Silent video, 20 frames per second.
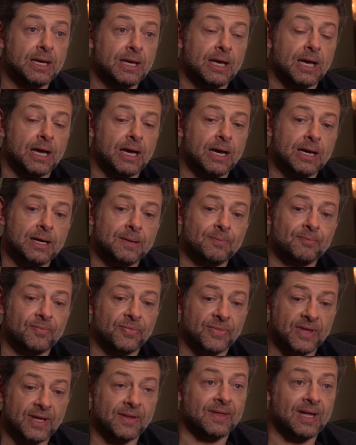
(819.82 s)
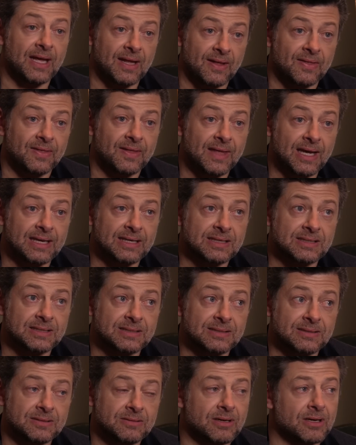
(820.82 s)
mm-hmm. um, and that and that
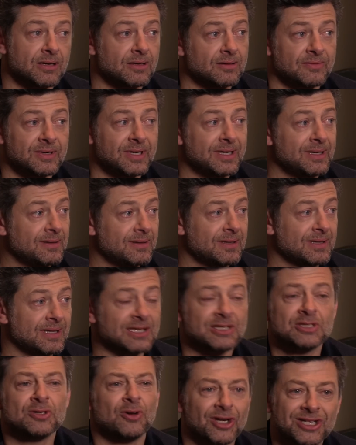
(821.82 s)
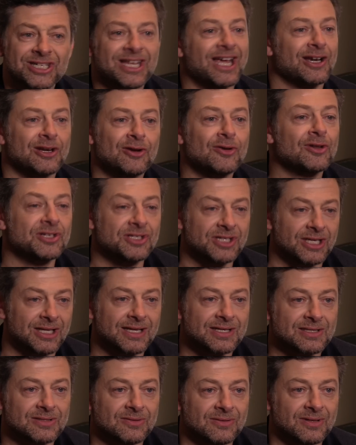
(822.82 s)
is you can't really that's not a technology,
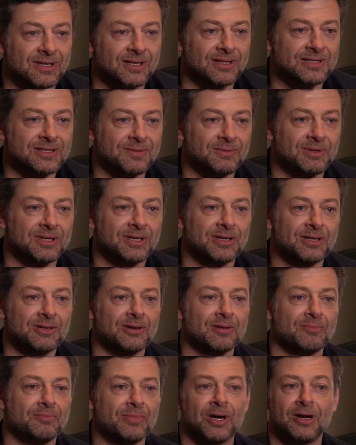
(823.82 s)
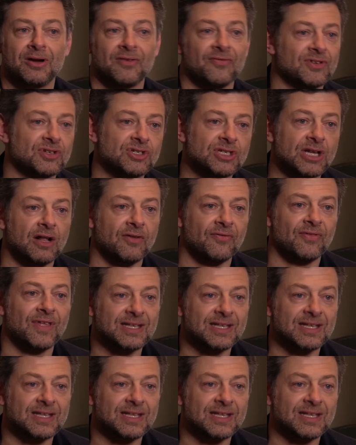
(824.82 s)
that's not that's something that you can buy off the shelf.